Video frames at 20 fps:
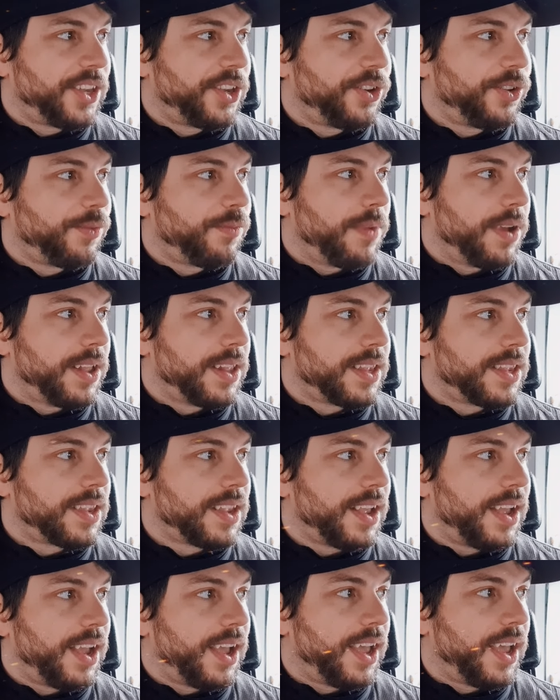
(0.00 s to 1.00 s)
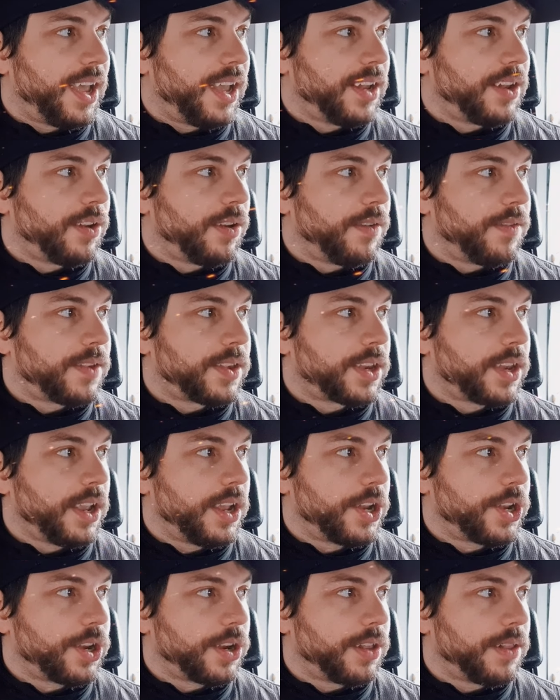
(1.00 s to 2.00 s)
2 months ahead of
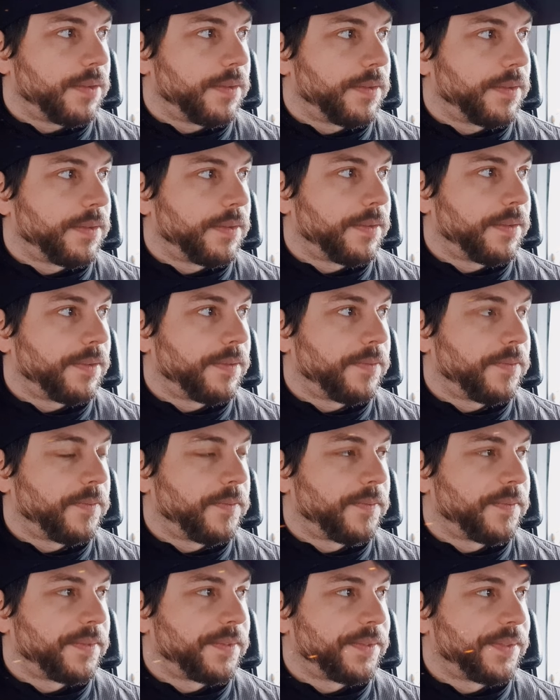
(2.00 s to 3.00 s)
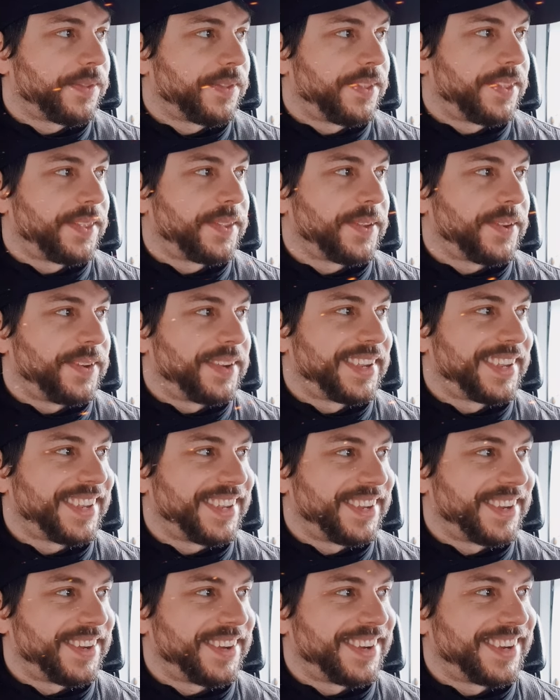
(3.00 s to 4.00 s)
schedule.
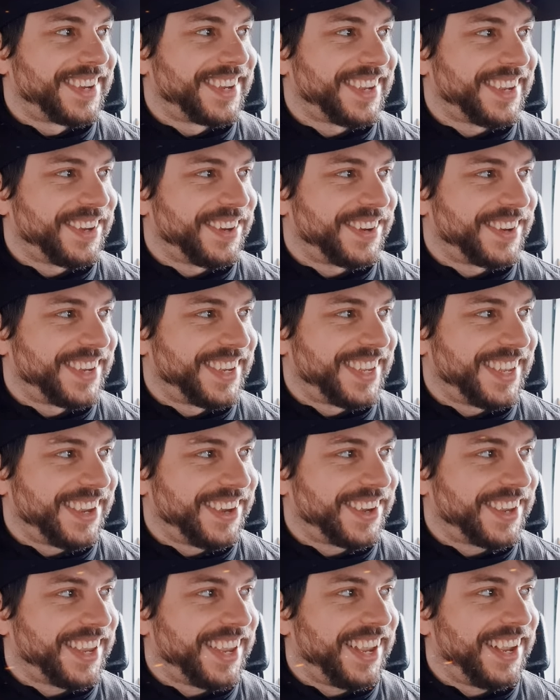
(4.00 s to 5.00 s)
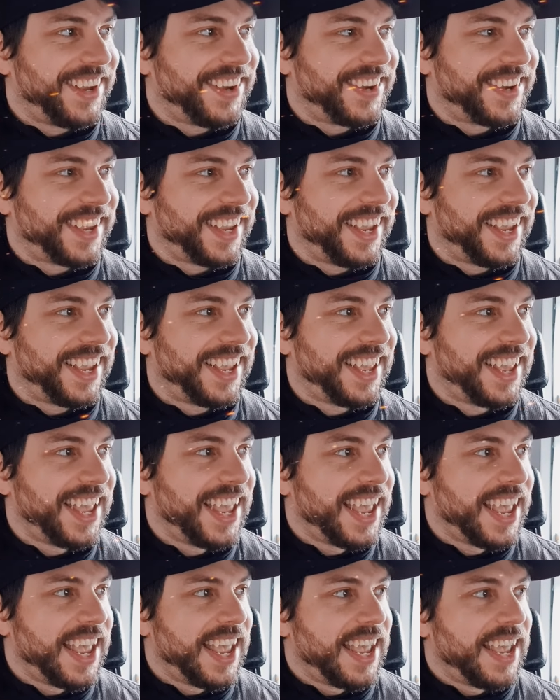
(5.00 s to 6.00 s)
Okay.
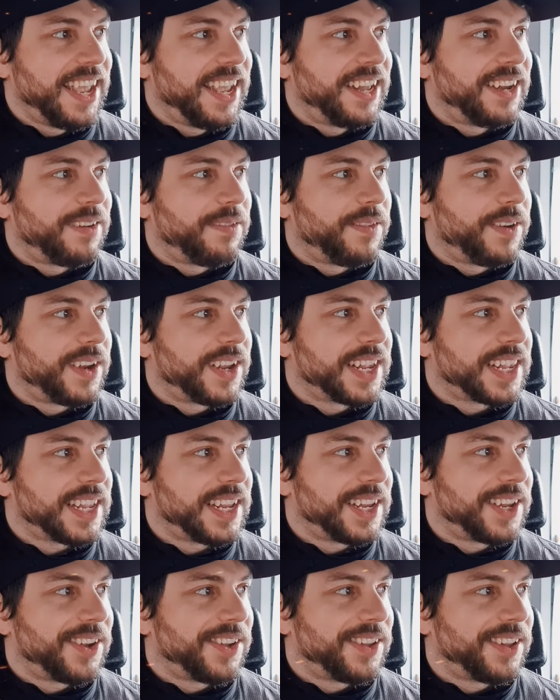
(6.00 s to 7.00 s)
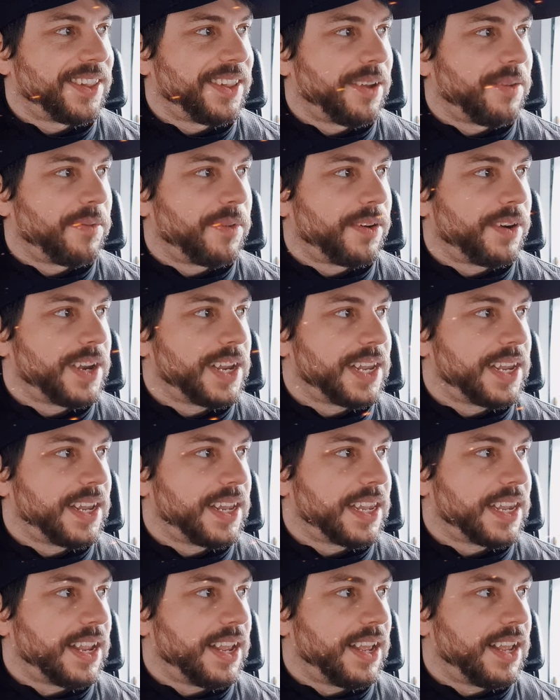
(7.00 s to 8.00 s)
It brings the total number
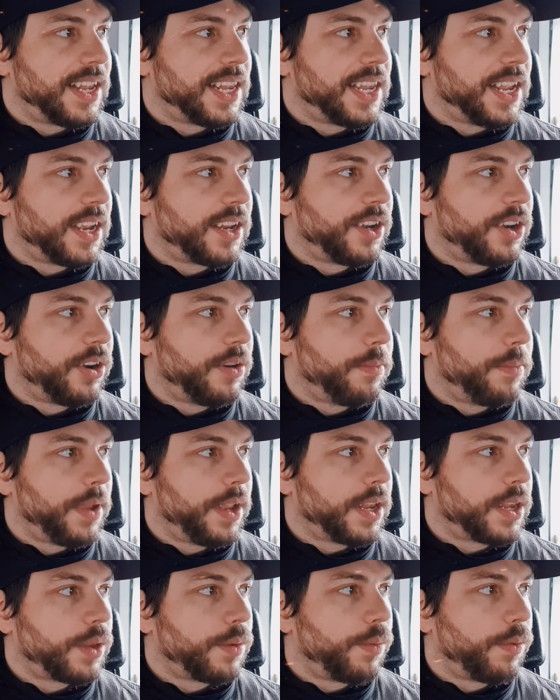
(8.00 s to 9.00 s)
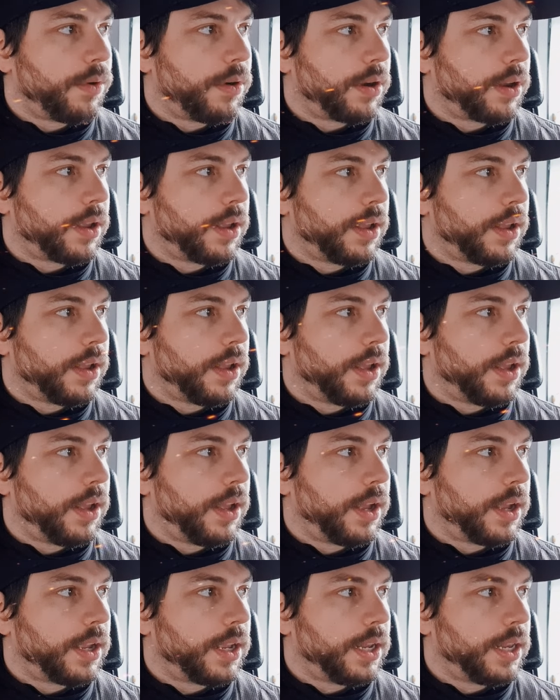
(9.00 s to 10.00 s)
since the sector-based work
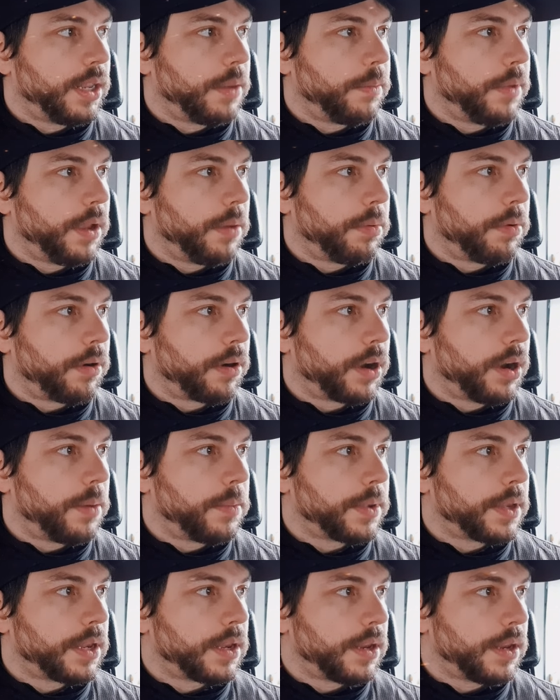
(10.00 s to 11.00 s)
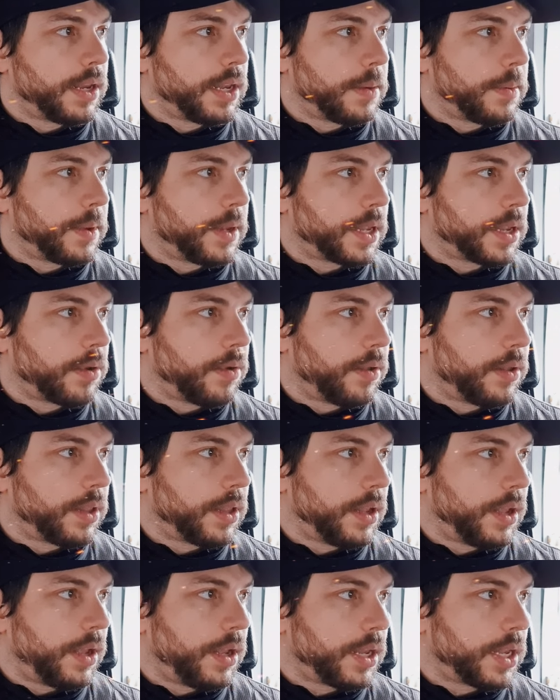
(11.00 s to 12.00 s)
academia programs, something that's called
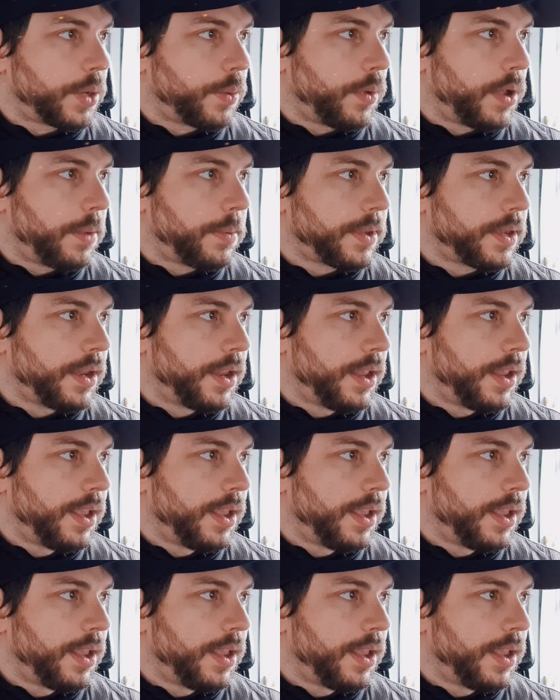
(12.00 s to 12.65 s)
SWAPS,